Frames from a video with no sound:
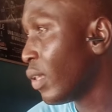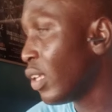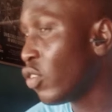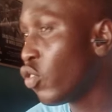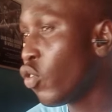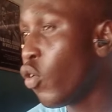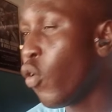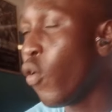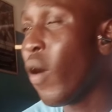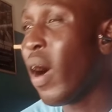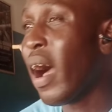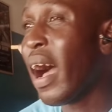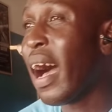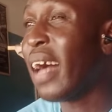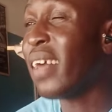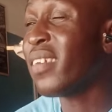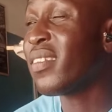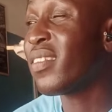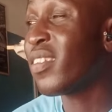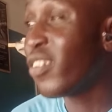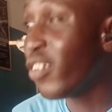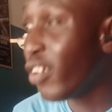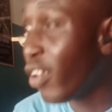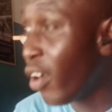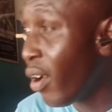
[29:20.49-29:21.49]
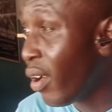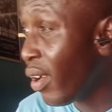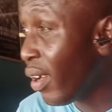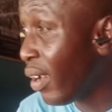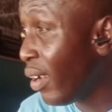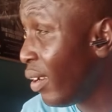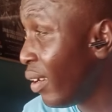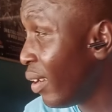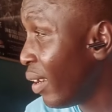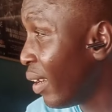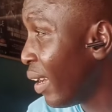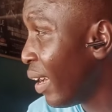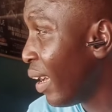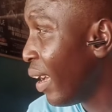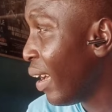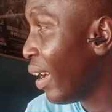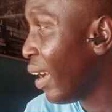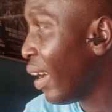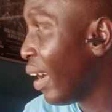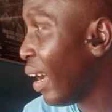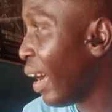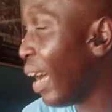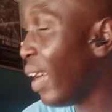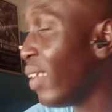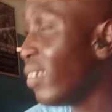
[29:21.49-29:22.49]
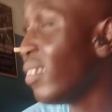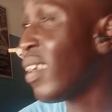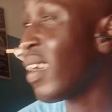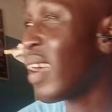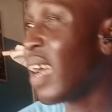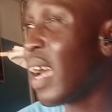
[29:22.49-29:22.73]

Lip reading: So as long as the